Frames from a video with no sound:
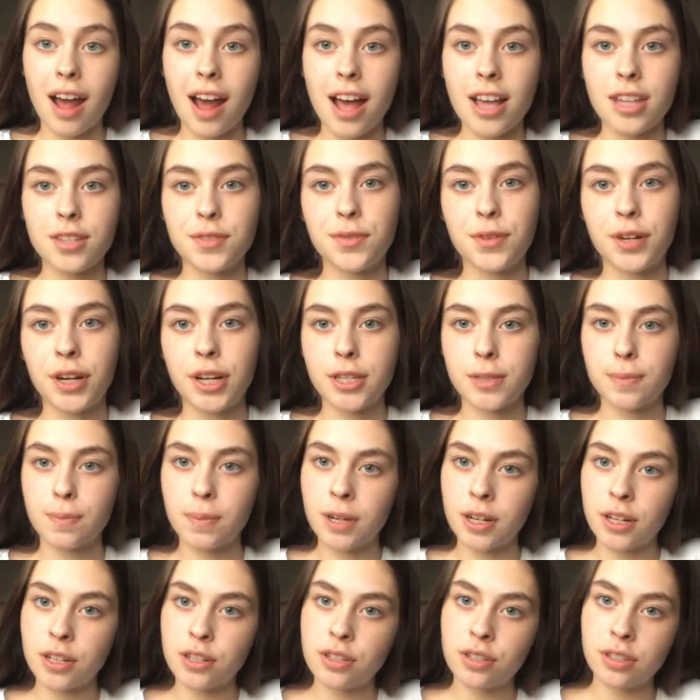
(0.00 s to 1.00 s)
As for
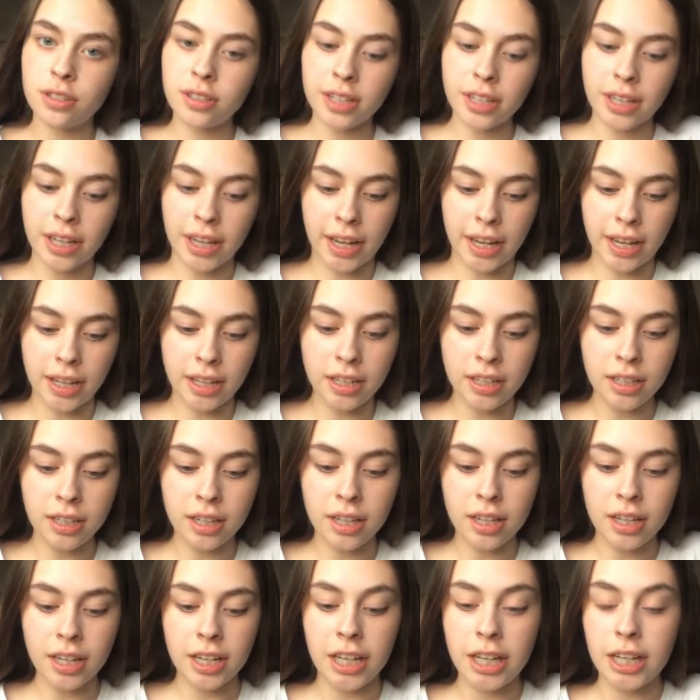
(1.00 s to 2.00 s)
exponential decay,
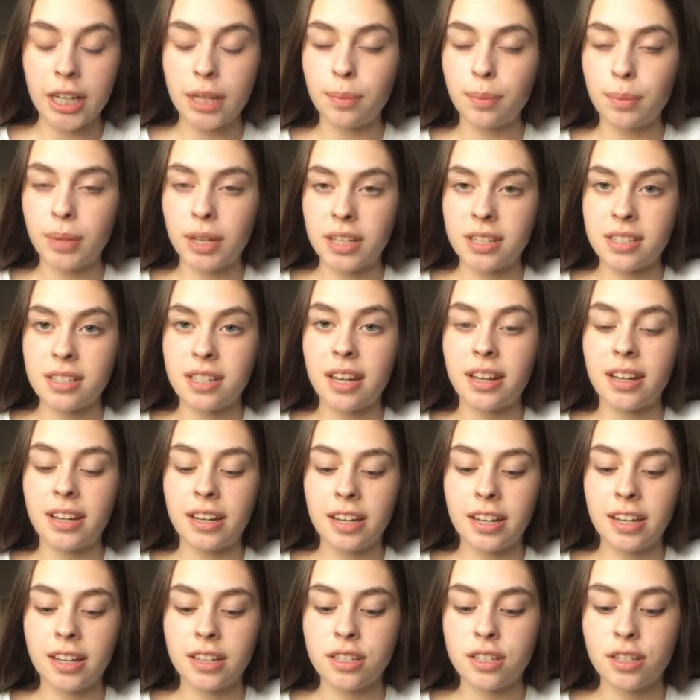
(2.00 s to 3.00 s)
it means that
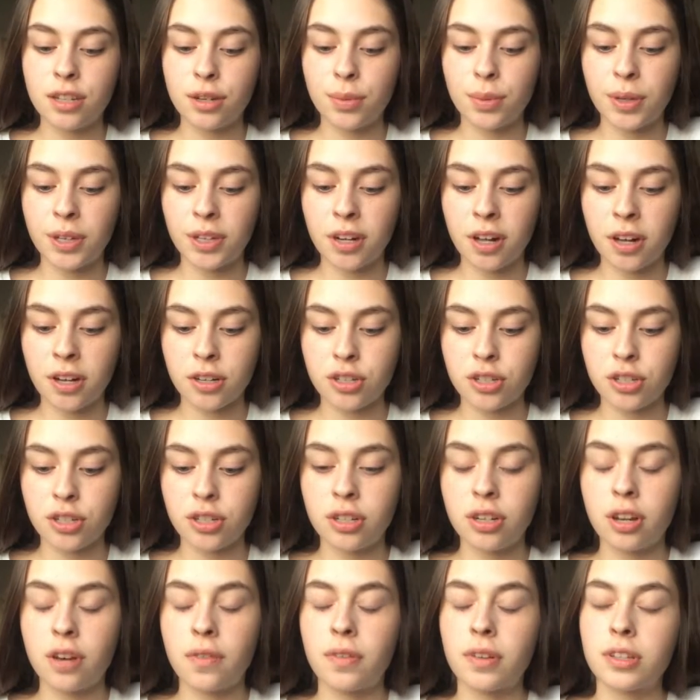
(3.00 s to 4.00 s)
it's the
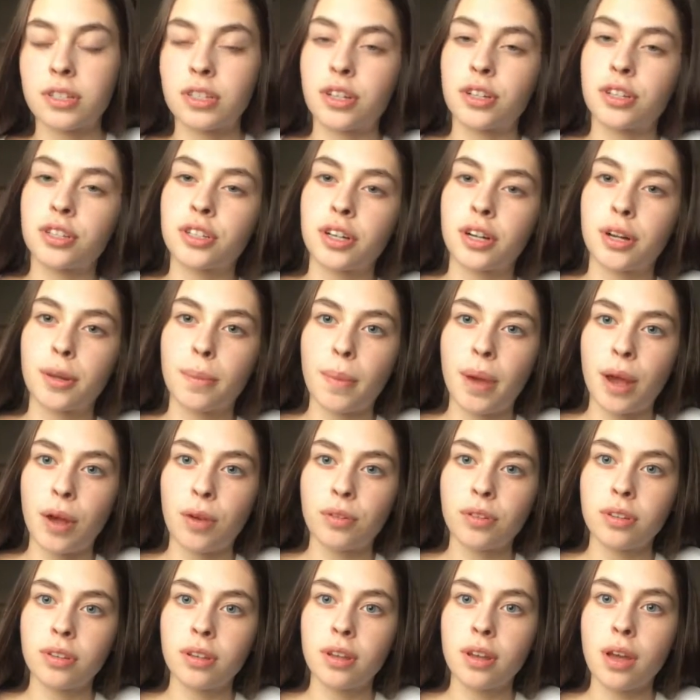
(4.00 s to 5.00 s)
reduction of a certain
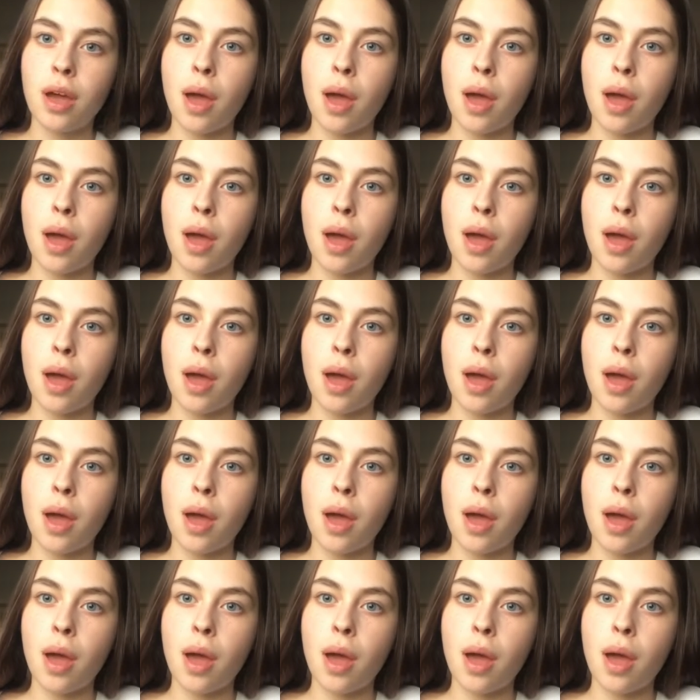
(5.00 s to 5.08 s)
amount